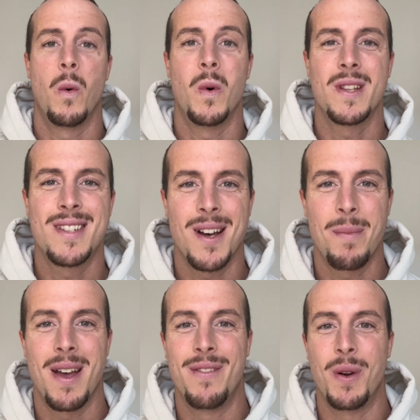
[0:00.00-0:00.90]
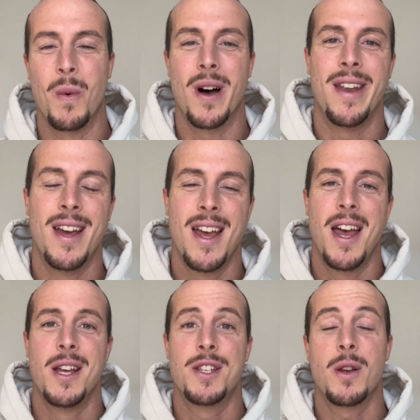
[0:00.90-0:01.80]
What's up, everyone?
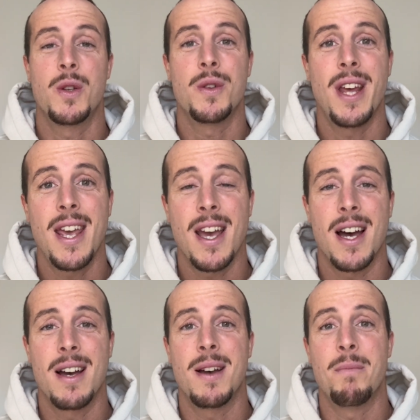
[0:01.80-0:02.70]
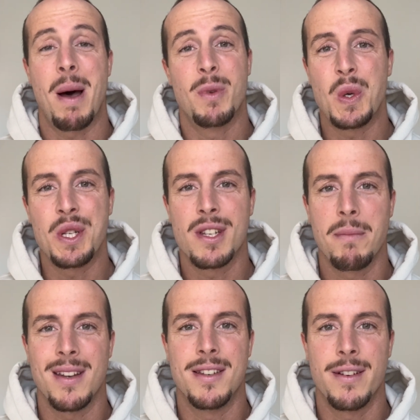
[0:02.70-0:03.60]
So today I'm doing
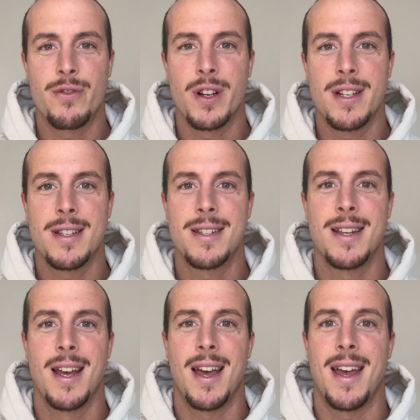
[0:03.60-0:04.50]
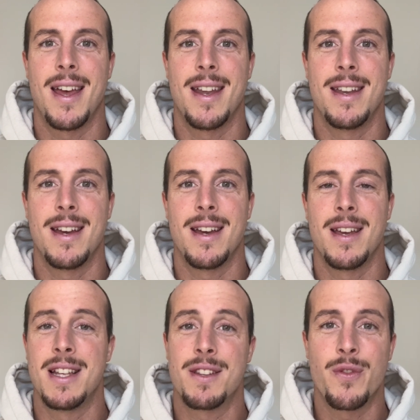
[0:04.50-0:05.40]
something different, and
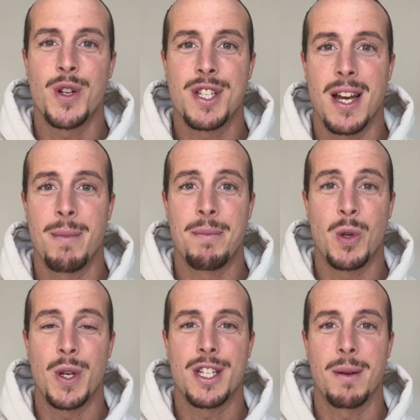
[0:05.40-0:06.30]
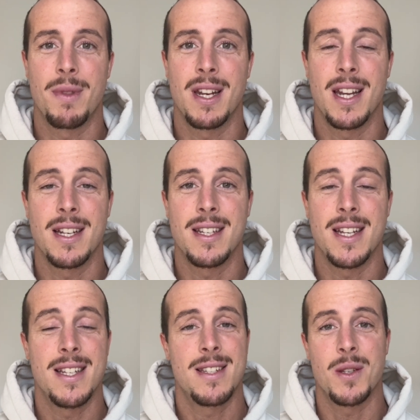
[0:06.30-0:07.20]
it's the first time I'm doing something like
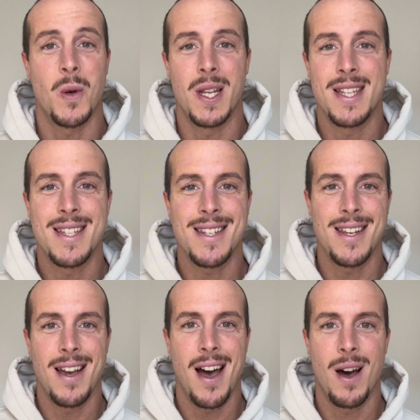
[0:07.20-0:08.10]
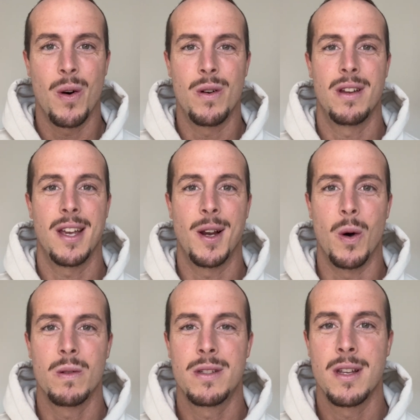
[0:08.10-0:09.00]
this. So let's see how it
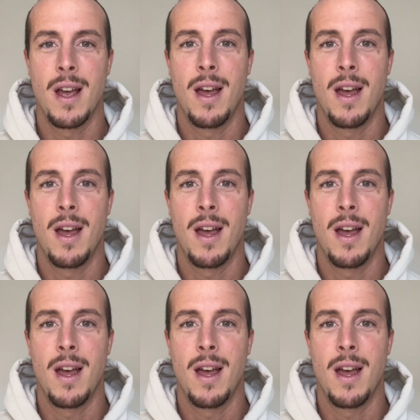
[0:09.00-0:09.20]
goes.